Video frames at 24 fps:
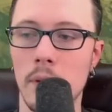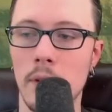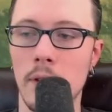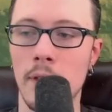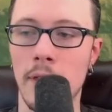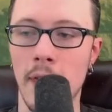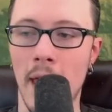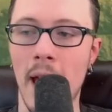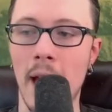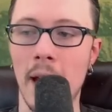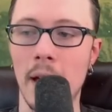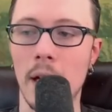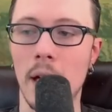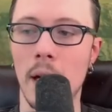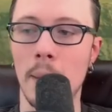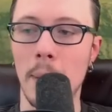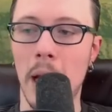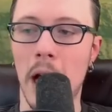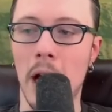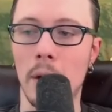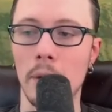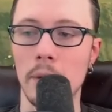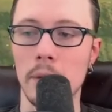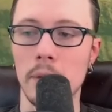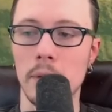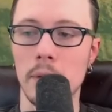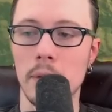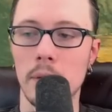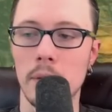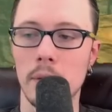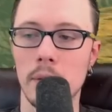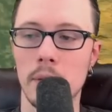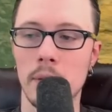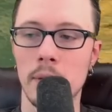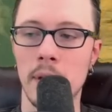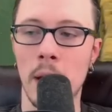That amount.
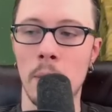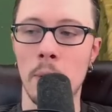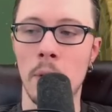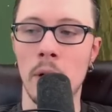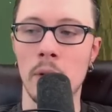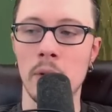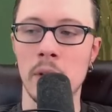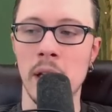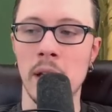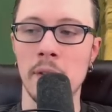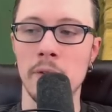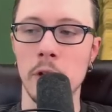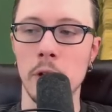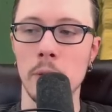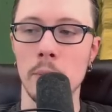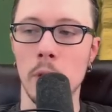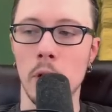They won't give you